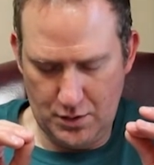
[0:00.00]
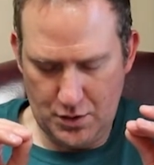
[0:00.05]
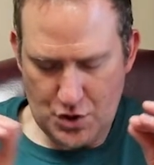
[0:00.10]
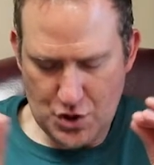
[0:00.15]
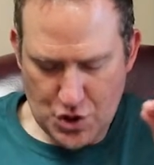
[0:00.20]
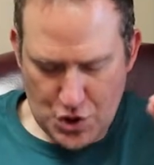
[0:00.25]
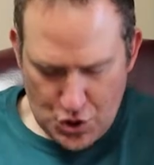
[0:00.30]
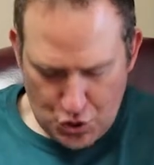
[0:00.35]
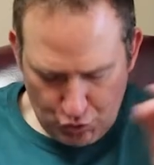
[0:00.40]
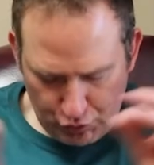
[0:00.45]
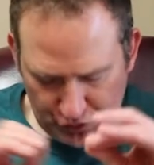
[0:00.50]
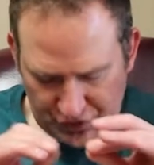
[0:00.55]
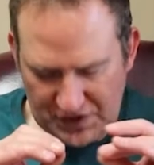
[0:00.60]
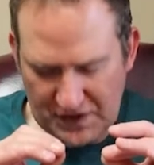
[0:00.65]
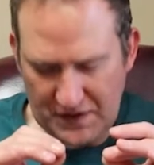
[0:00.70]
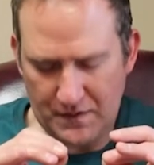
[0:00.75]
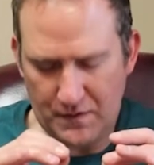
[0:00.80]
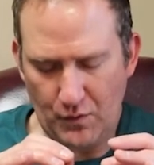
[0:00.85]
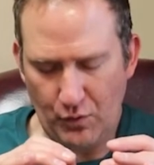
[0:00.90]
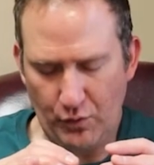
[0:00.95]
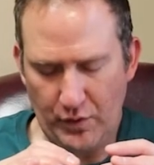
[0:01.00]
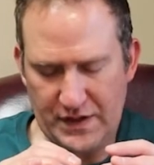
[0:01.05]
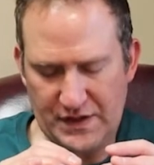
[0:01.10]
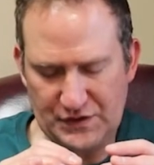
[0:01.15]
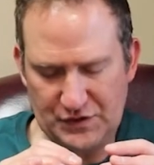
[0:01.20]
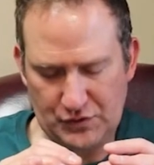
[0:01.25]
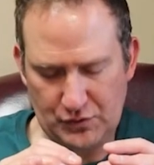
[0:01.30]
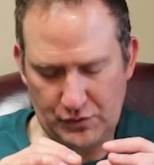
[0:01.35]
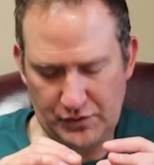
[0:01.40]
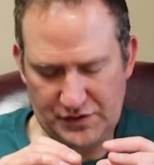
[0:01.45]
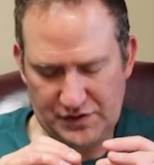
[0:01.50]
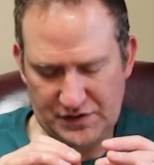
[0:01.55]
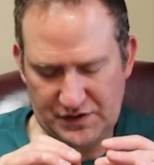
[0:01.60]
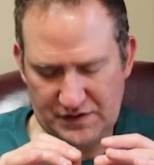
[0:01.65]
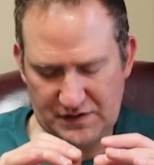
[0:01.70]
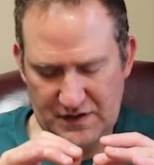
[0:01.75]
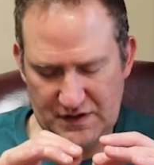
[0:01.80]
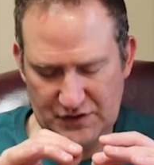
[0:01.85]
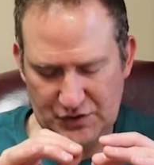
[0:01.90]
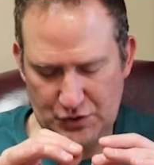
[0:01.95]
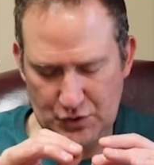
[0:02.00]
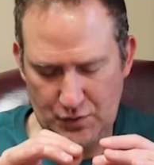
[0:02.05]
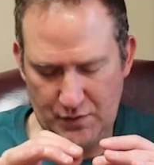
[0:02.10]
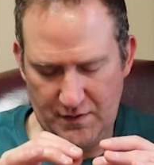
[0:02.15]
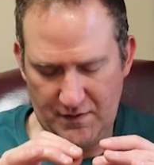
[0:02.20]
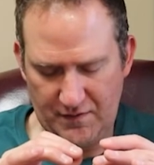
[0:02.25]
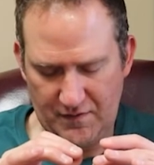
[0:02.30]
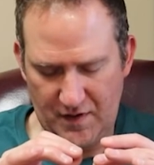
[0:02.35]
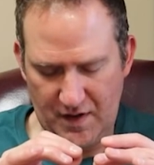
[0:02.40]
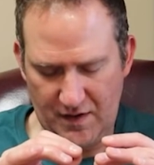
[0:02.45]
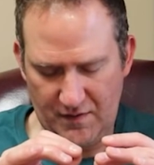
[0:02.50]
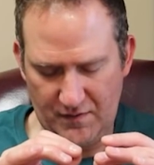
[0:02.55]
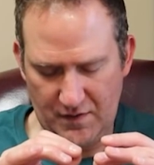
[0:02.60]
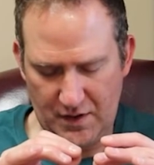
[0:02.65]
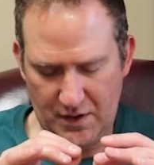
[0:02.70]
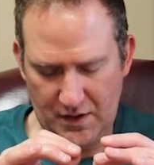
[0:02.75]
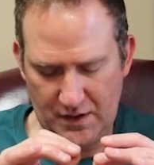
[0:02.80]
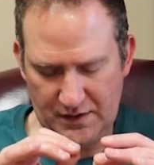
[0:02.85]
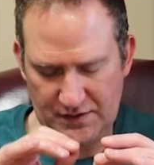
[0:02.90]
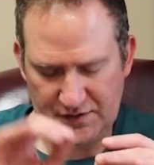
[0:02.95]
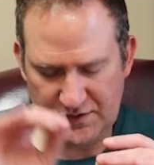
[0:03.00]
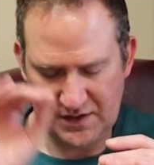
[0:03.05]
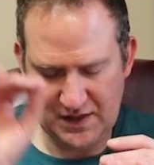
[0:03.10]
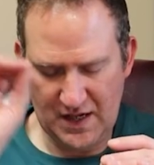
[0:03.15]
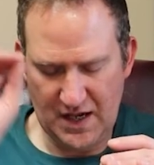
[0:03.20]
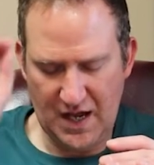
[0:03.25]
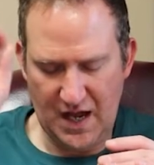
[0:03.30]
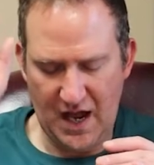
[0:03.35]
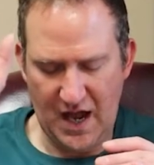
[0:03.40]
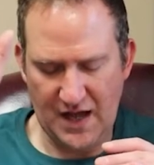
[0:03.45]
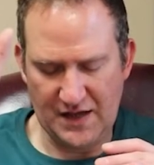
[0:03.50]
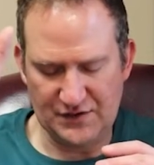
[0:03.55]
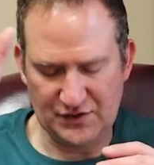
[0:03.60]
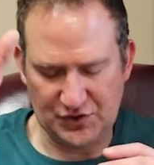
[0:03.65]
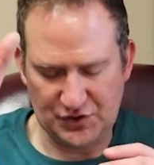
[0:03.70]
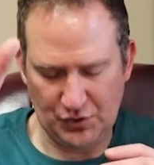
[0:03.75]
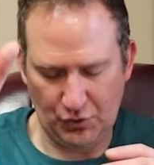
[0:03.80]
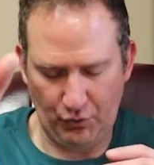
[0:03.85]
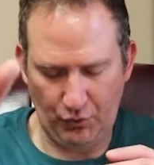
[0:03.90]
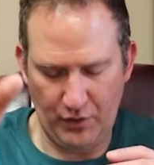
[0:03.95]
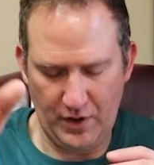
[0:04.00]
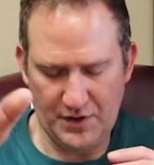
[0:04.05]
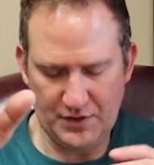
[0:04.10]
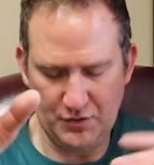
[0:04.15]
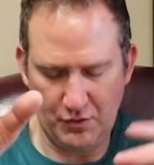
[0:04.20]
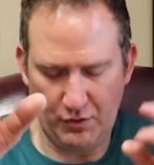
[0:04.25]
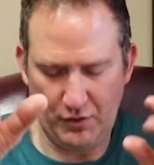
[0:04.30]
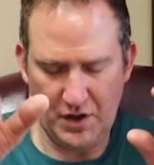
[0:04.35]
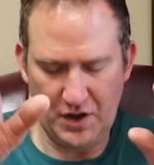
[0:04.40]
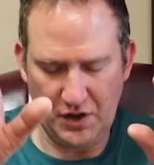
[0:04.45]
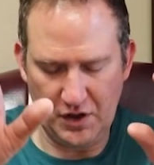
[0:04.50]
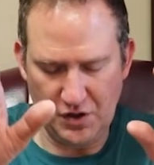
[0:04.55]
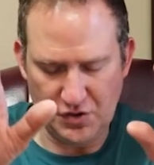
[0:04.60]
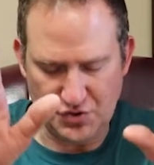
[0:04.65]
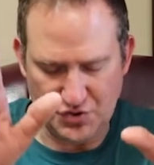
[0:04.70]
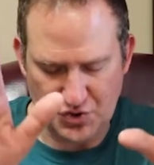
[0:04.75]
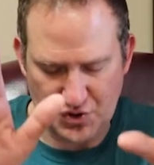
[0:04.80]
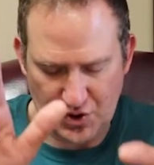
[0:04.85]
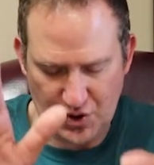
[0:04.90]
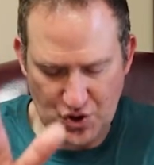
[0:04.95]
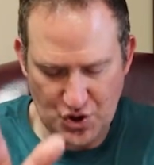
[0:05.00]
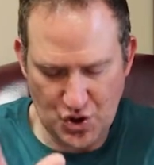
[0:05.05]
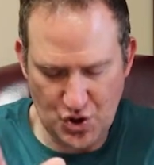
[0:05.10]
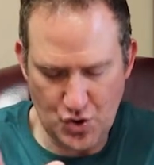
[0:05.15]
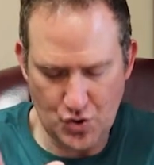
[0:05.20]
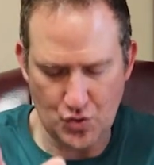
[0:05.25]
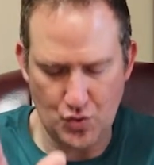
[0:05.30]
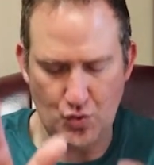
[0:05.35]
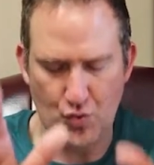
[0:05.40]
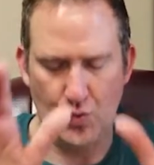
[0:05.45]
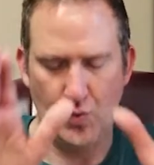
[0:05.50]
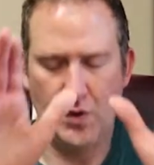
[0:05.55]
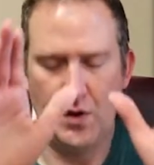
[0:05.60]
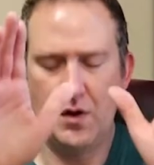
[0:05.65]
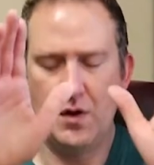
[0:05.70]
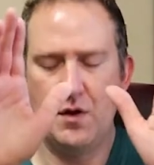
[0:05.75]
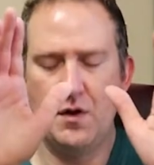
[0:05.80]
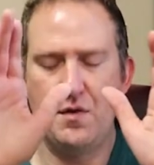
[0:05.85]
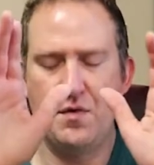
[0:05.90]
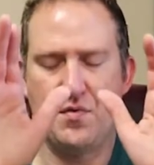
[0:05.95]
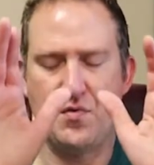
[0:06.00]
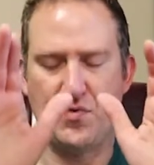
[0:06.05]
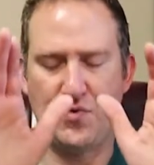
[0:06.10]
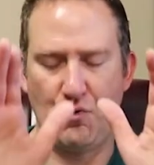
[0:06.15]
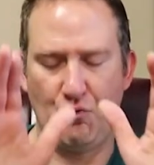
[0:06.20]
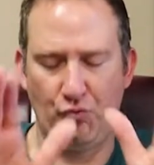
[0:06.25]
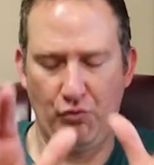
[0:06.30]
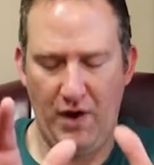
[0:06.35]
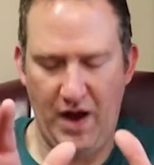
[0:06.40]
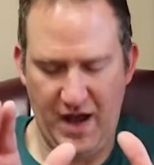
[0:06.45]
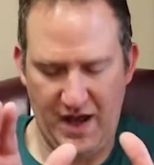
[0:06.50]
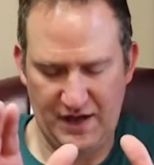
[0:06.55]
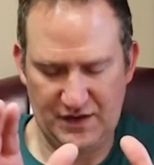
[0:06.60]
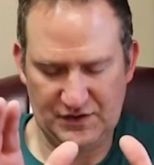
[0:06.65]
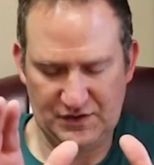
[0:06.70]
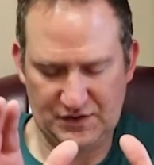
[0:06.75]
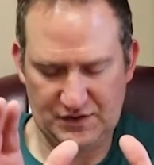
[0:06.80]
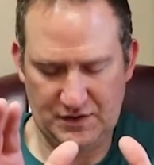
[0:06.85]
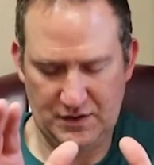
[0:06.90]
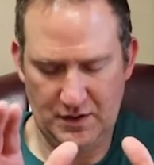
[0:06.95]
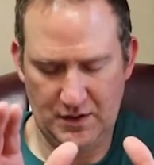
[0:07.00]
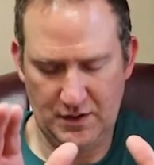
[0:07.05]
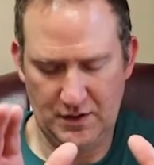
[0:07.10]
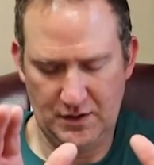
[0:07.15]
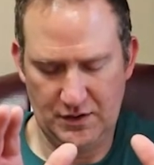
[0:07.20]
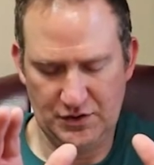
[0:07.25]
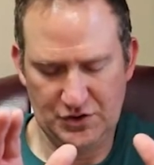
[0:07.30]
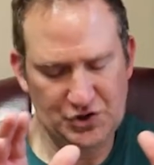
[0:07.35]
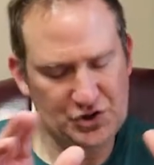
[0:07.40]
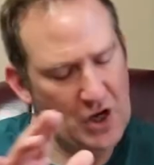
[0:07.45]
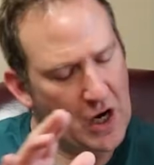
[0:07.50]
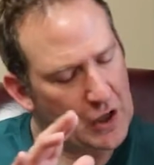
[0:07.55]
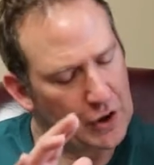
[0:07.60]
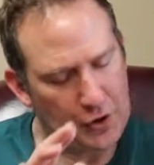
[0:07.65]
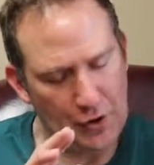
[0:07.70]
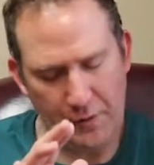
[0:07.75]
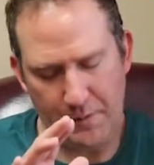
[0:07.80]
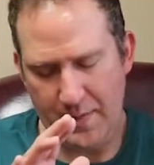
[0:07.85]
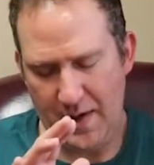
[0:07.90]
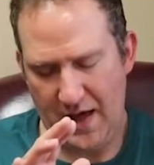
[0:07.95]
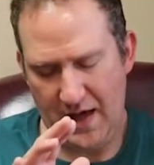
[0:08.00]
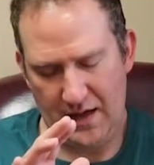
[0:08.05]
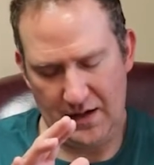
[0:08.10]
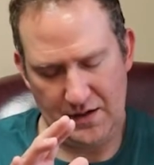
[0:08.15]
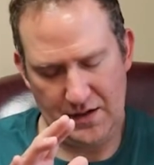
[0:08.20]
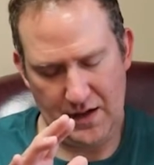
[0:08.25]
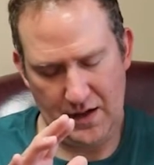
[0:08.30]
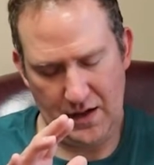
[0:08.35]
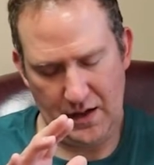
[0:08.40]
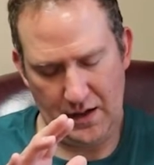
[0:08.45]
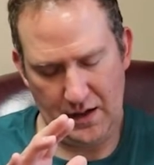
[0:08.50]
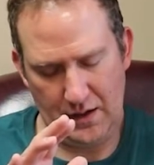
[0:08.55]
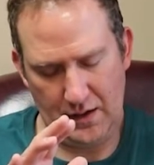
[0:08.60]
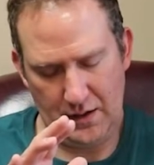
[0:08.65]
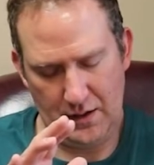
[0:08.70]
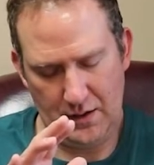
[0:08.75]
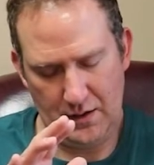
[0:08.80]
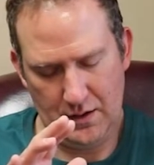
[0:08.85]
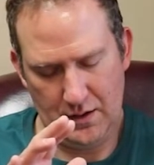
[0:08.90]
using the resources that you have given us and surrendering unto you the rest. Jochebed did.